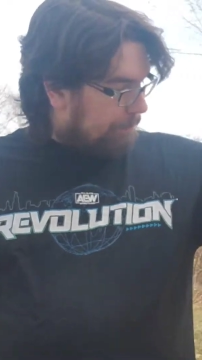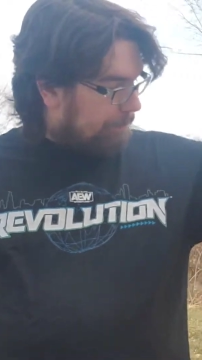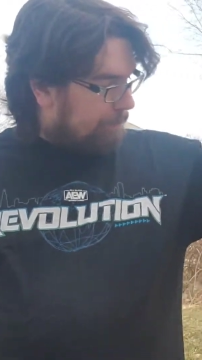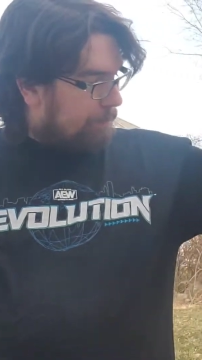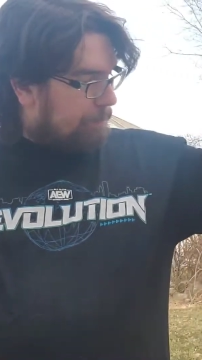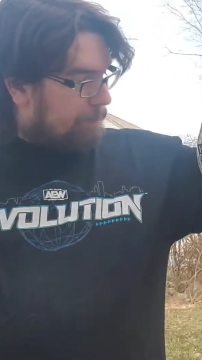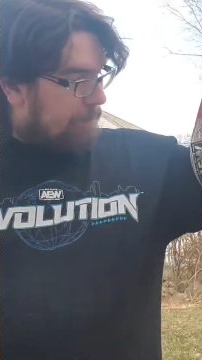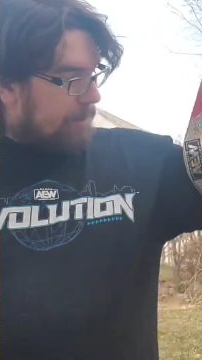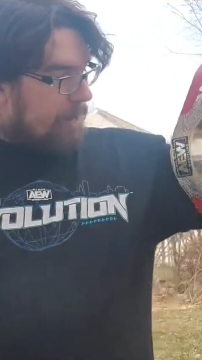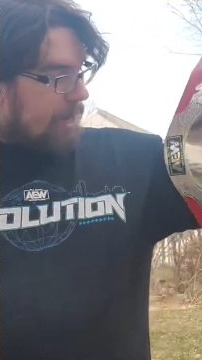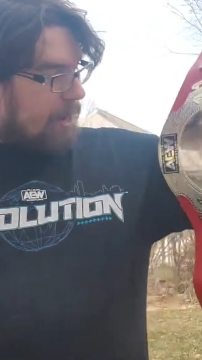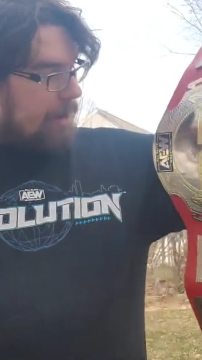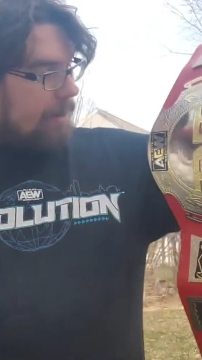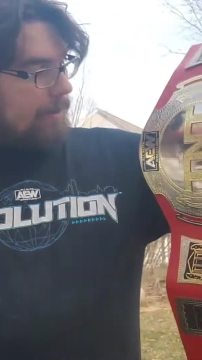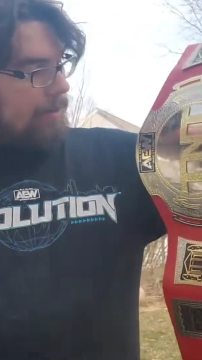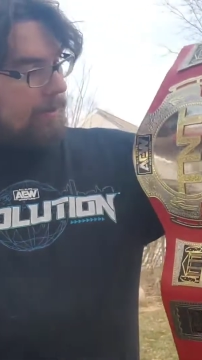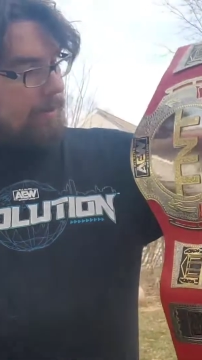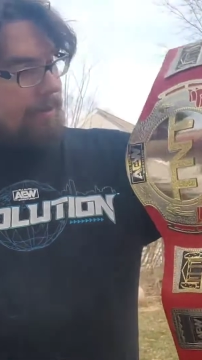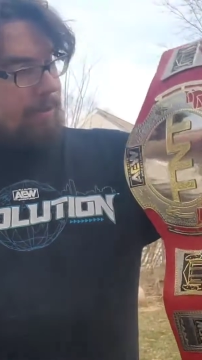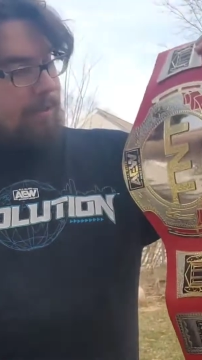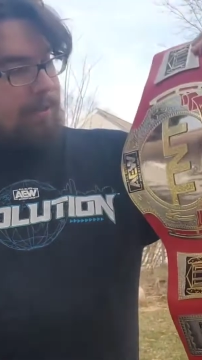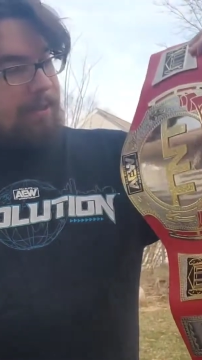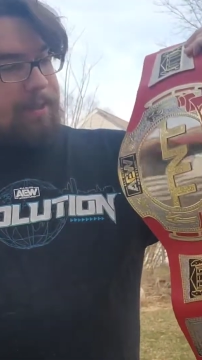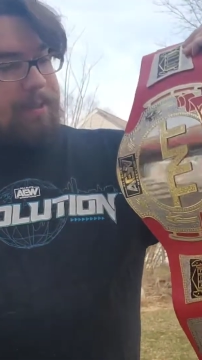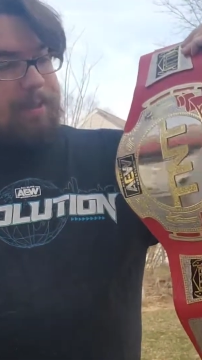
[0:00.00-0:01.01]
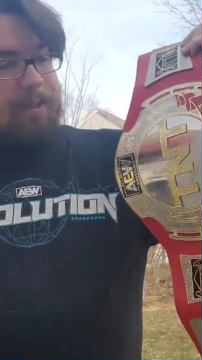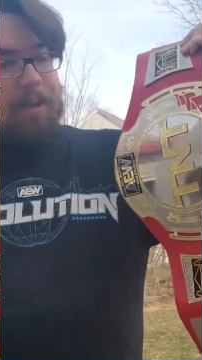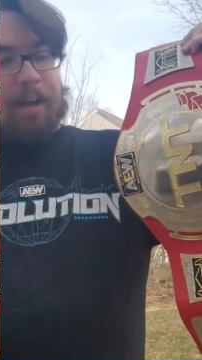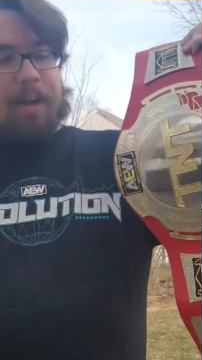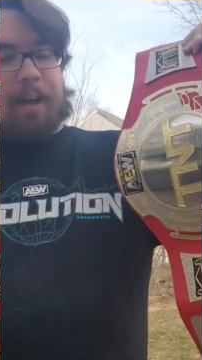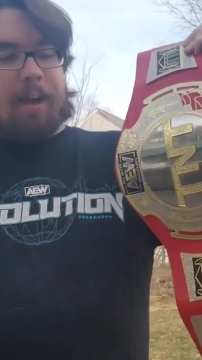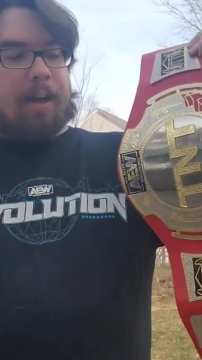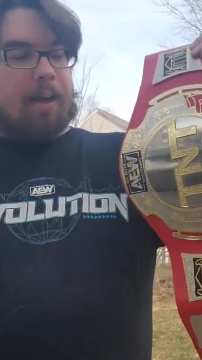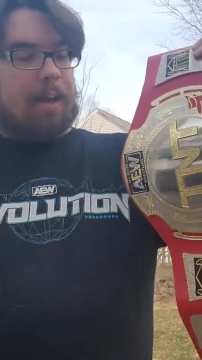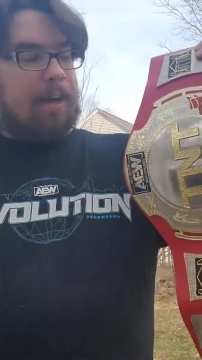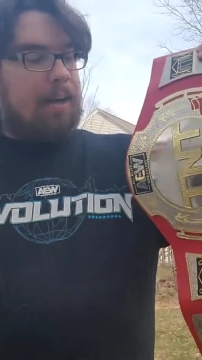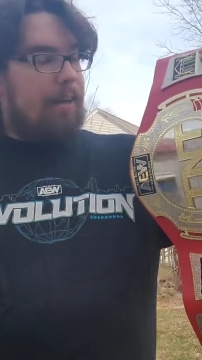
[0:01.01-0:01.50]
But yeah,
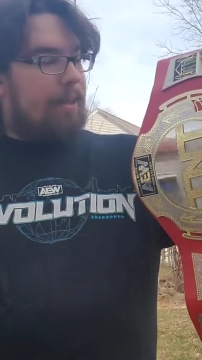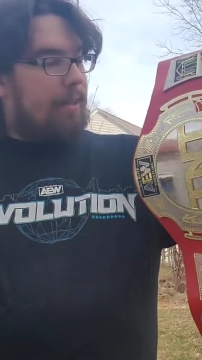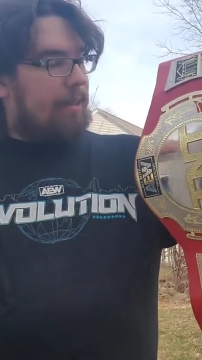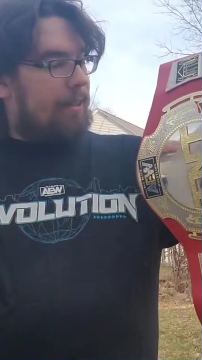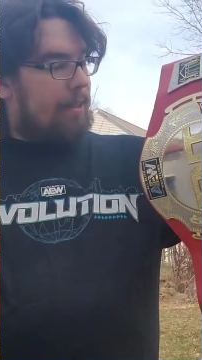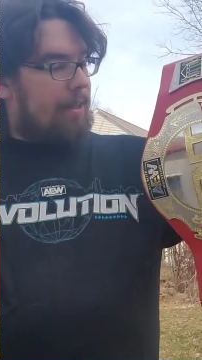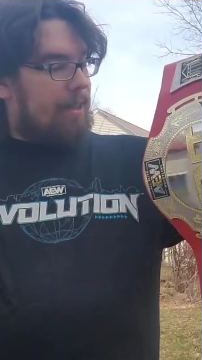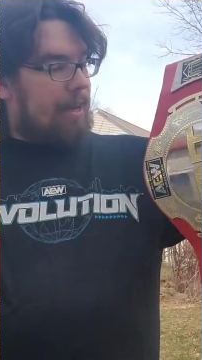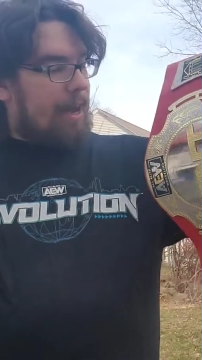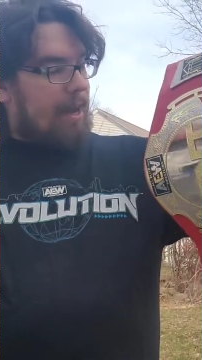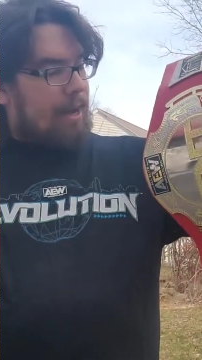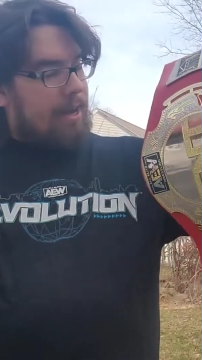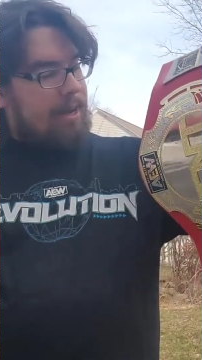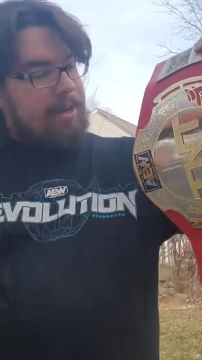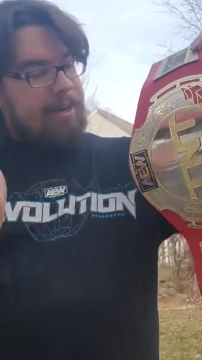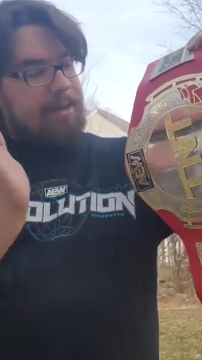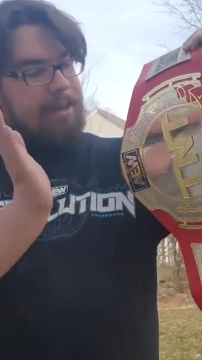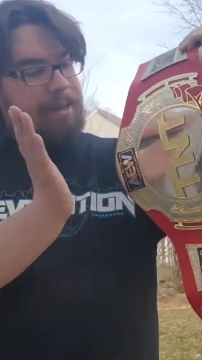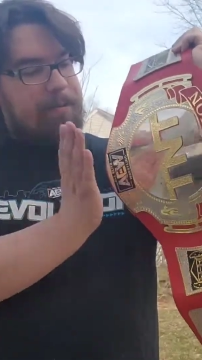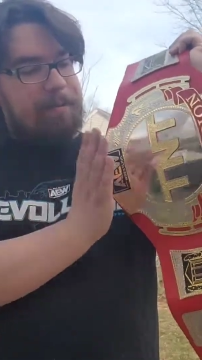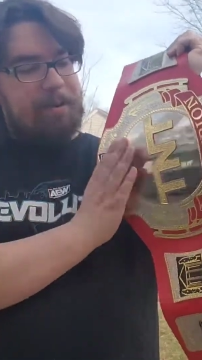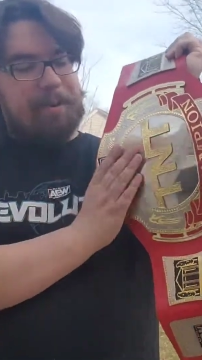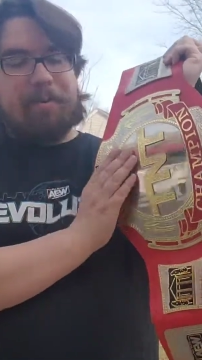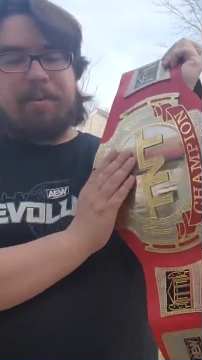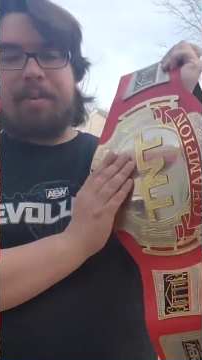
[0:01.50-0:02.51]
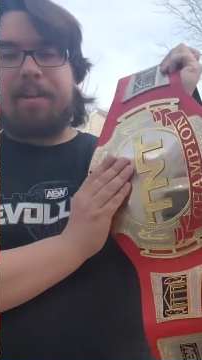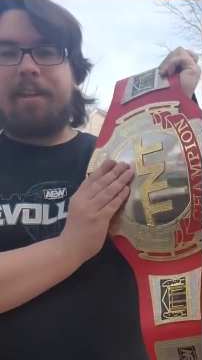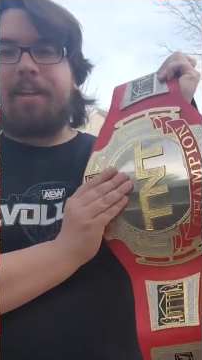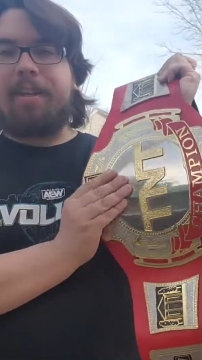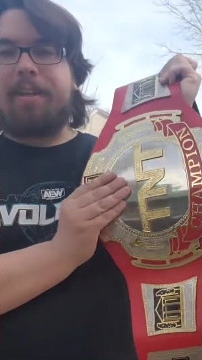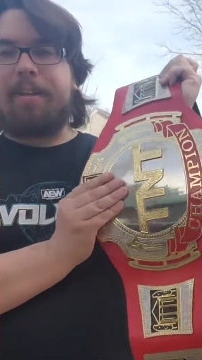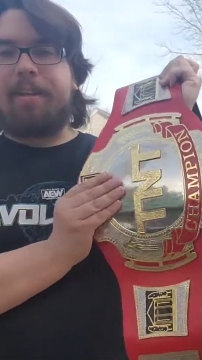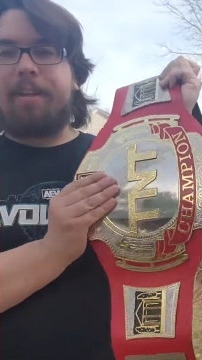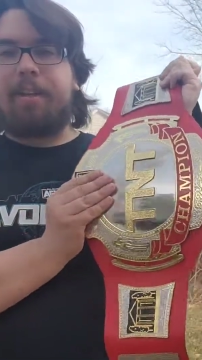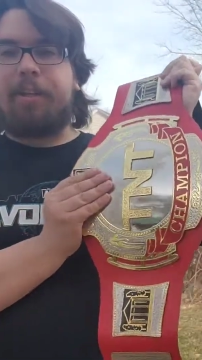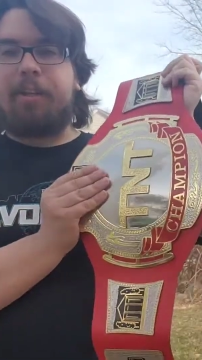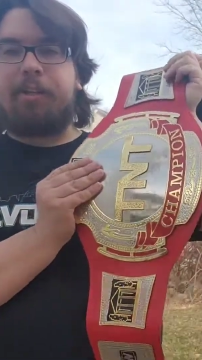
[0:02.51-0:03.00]
the AEW
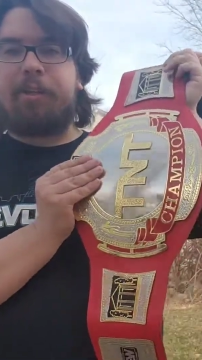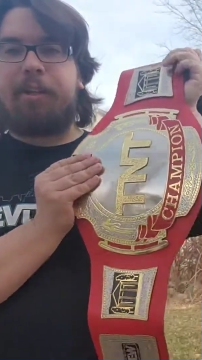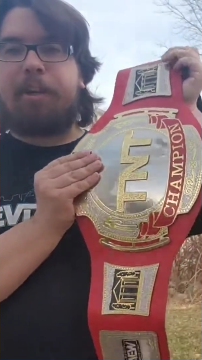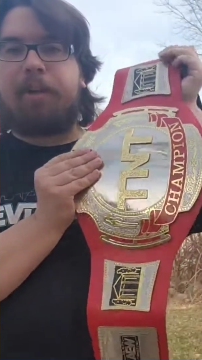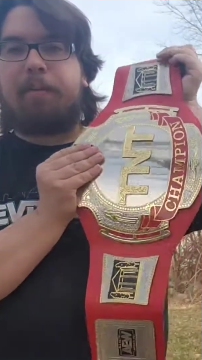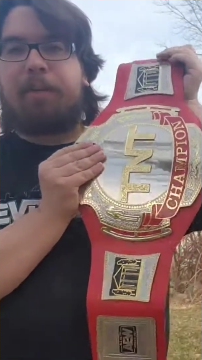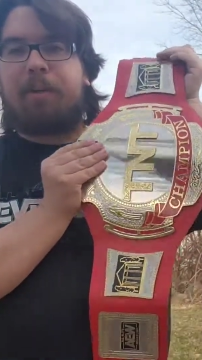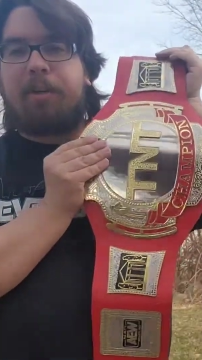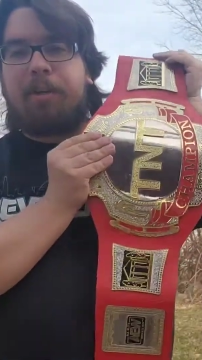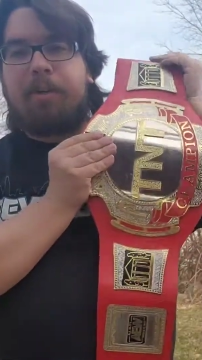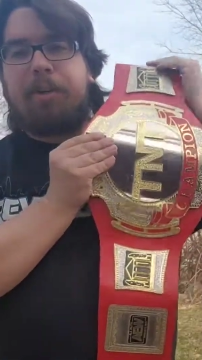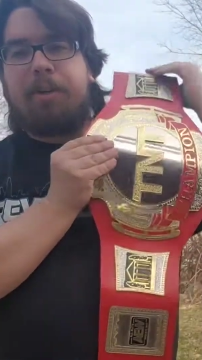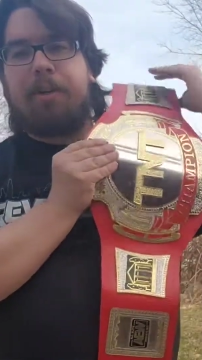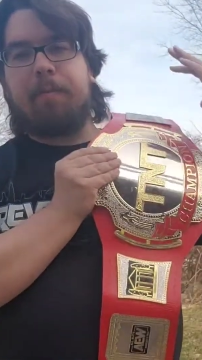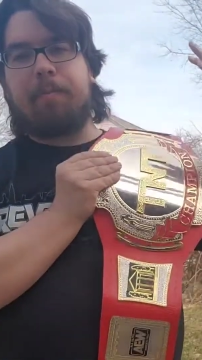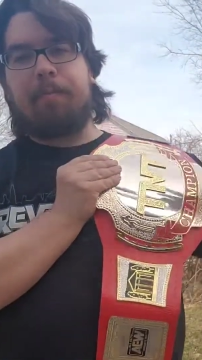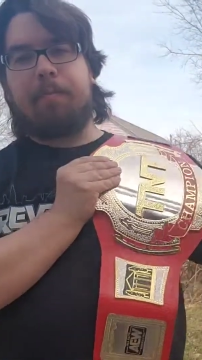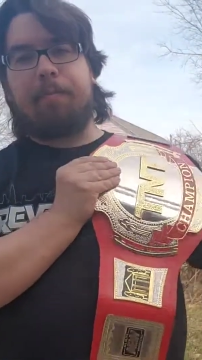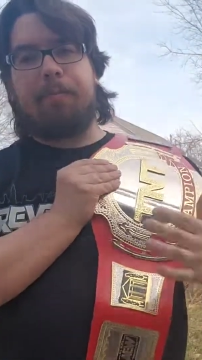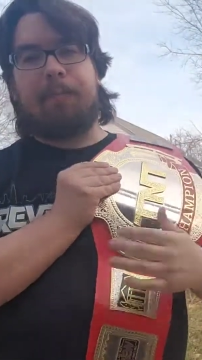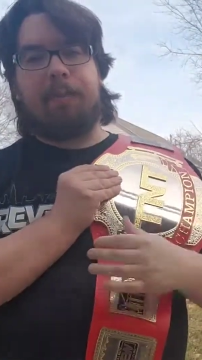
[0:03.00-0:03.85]
TNT Championship,